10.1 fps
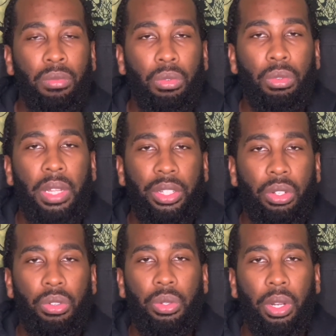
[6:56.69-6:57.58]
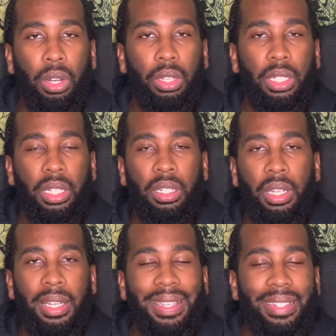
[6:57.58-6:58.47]
rule I showed you earlier
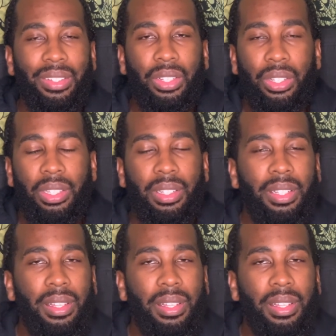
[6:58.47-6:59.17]
is just